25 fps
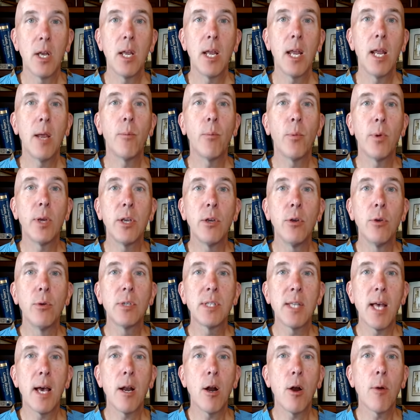And we
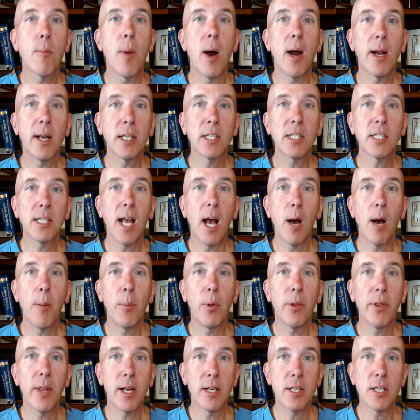use that harmonic
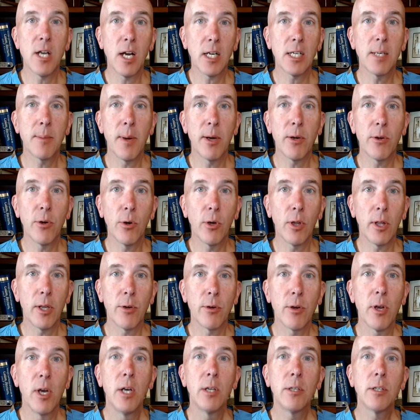scalpel that I talked about
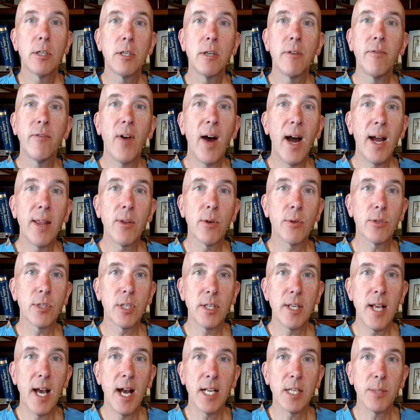earlier to divide those
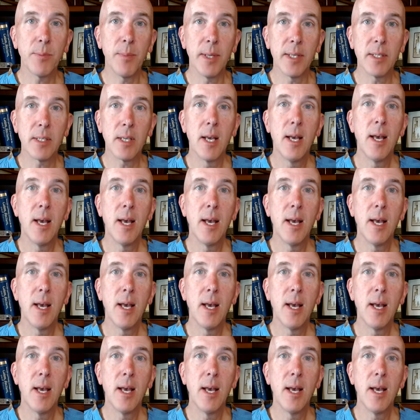attachments.